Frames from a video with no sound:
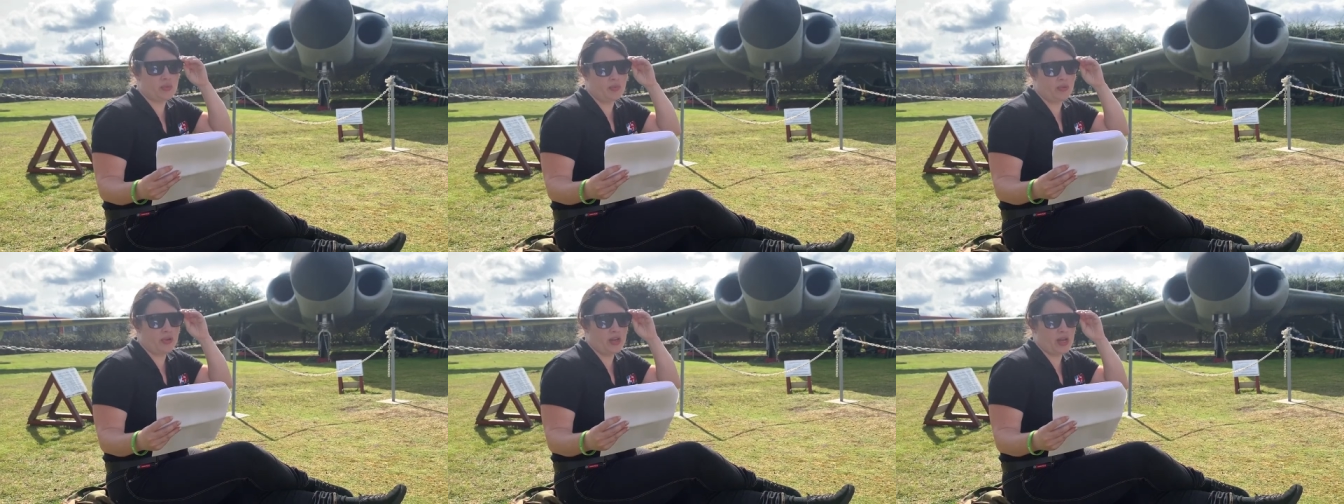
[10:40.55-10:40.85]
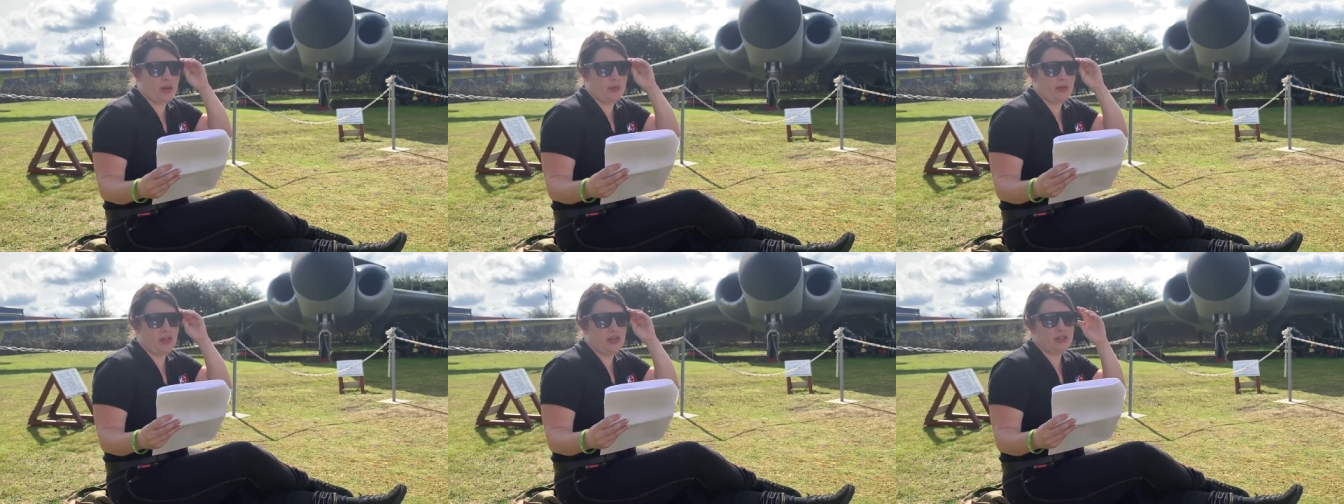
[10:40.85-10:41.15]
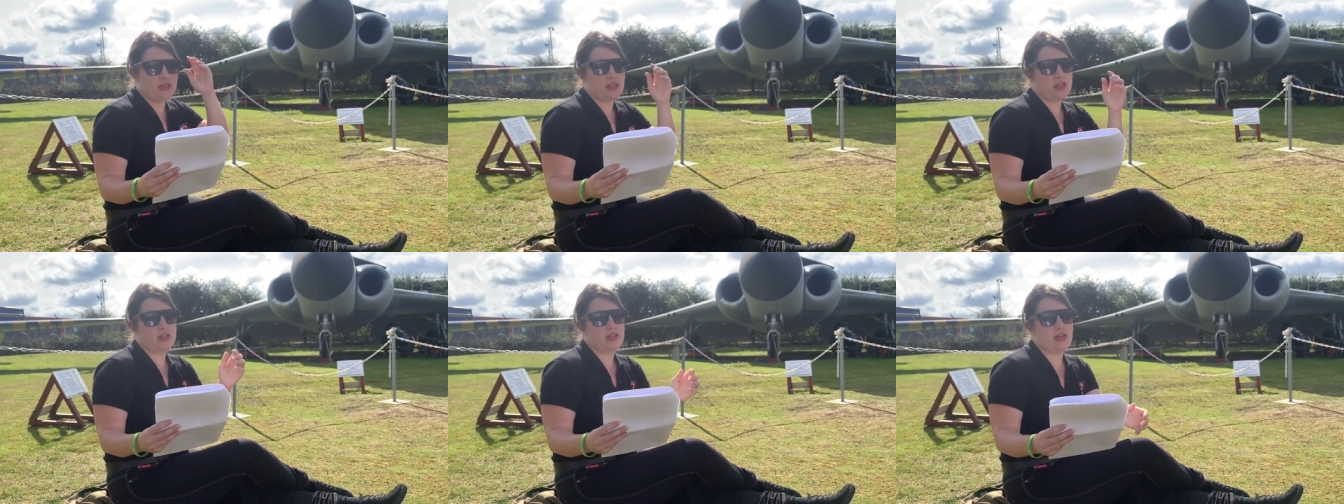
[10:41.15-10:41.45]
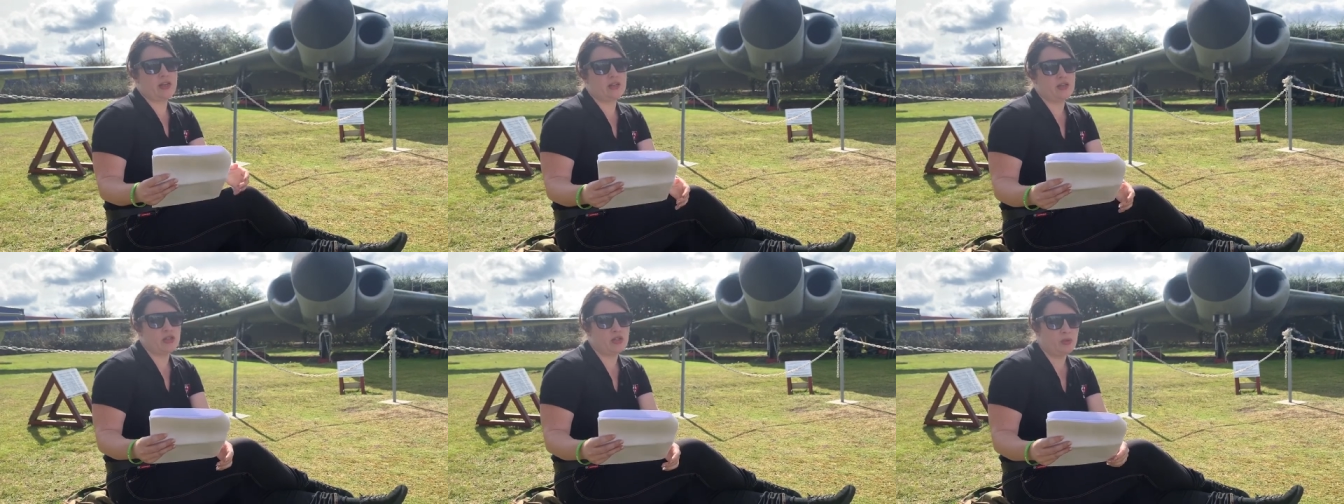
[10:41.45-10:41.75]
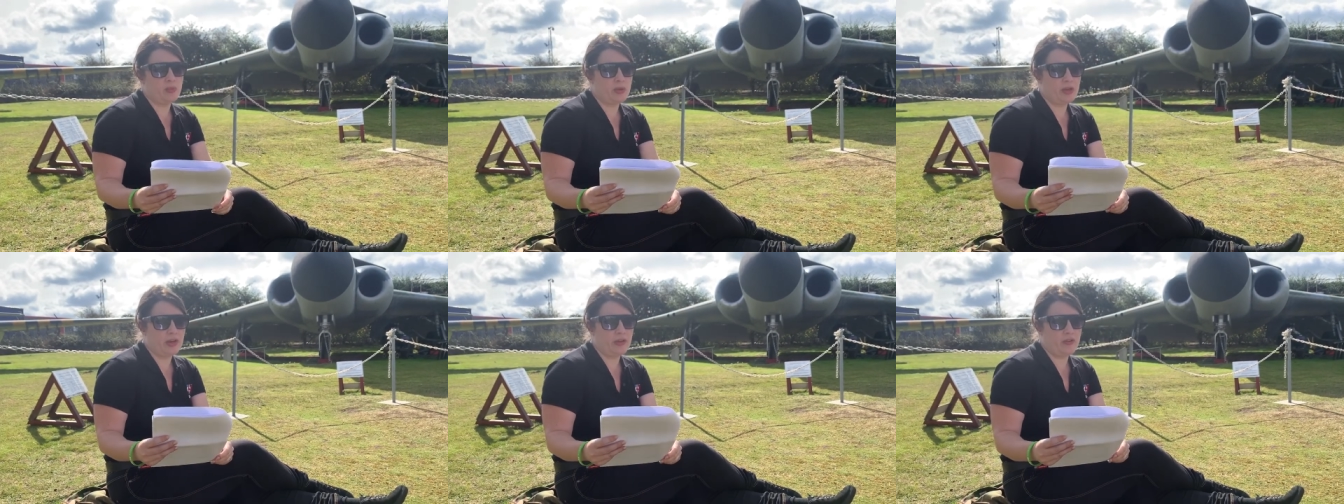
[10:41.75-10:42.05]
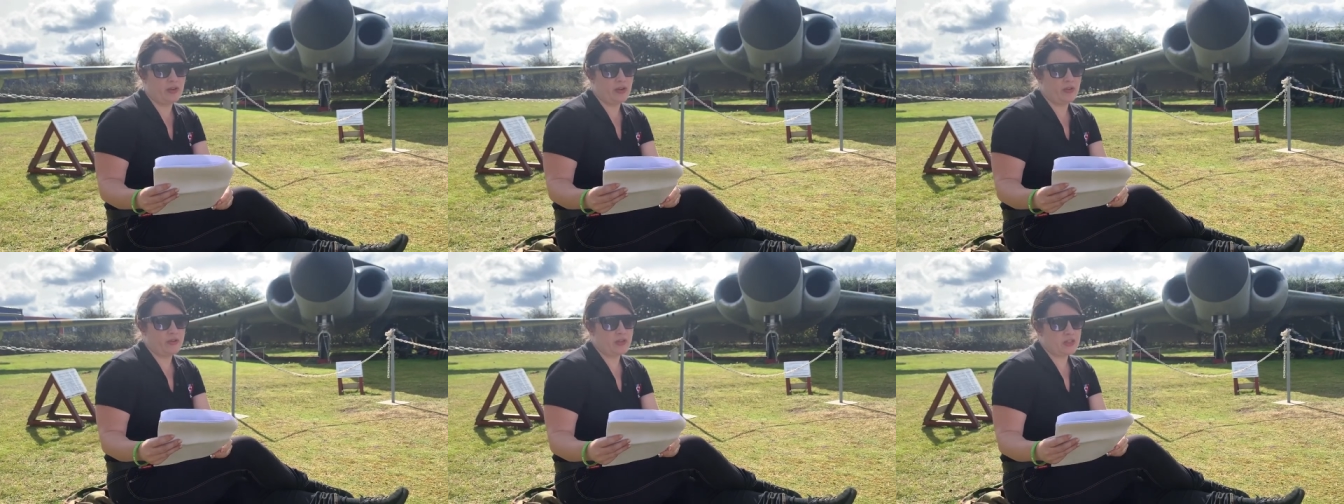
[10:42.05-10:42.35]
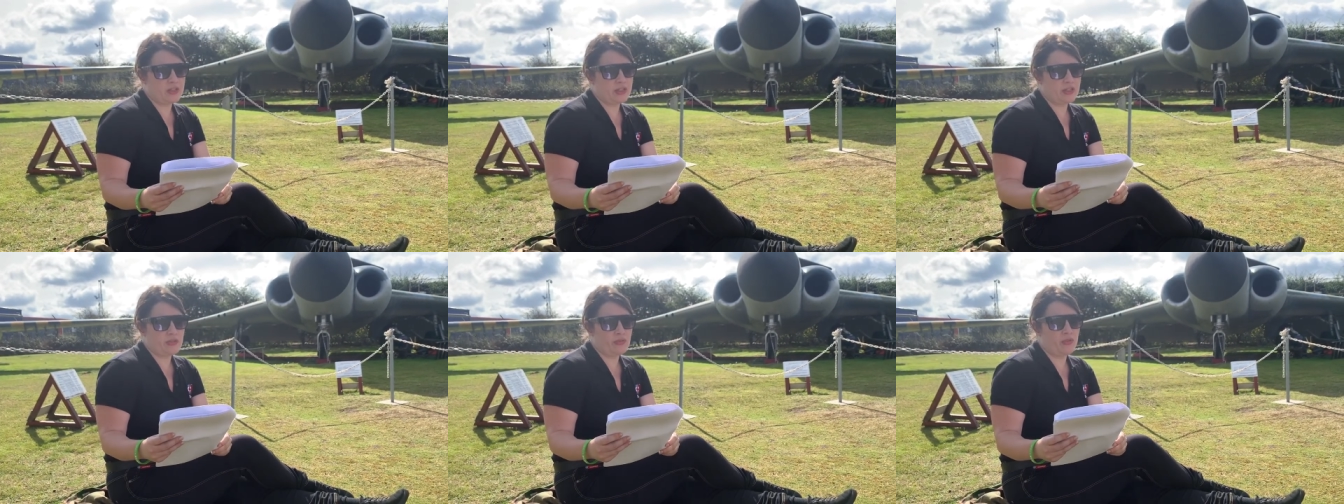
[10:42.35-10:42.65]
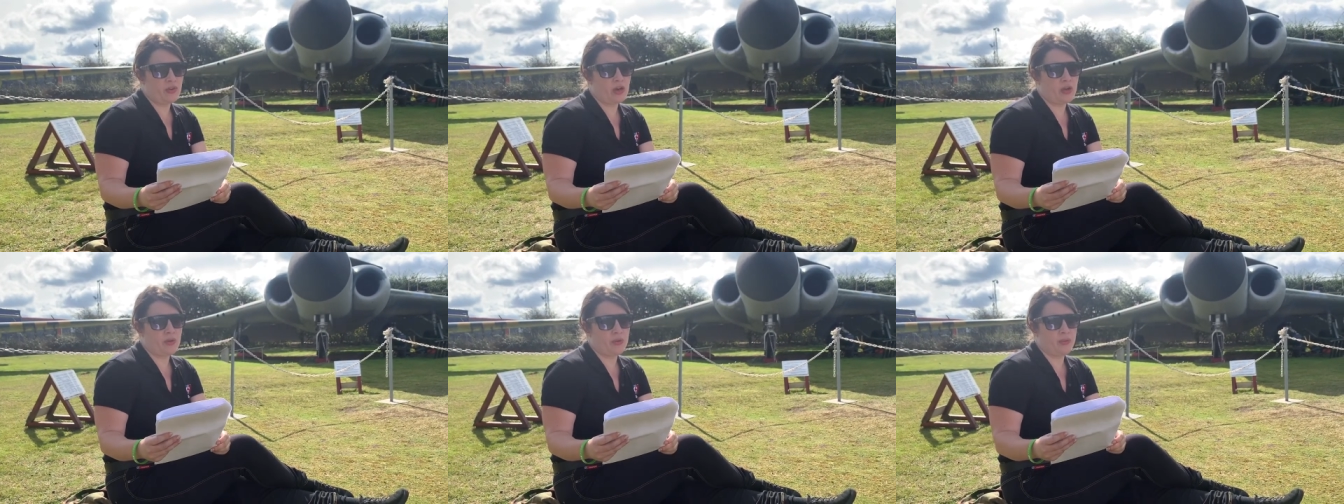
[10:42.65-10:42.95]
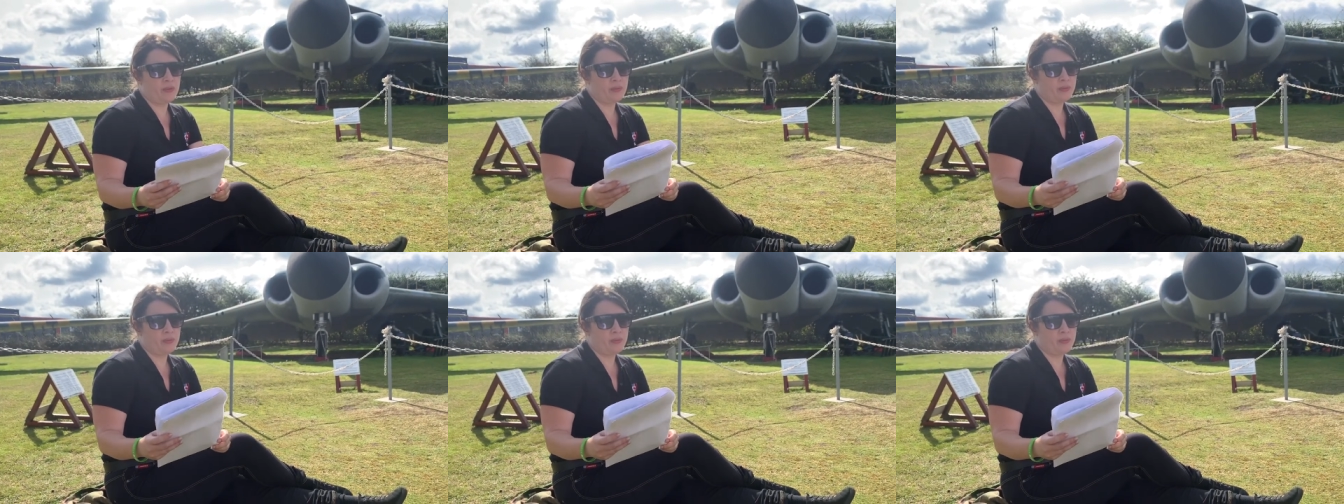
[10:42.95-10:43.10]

preeminences and superiorities flow.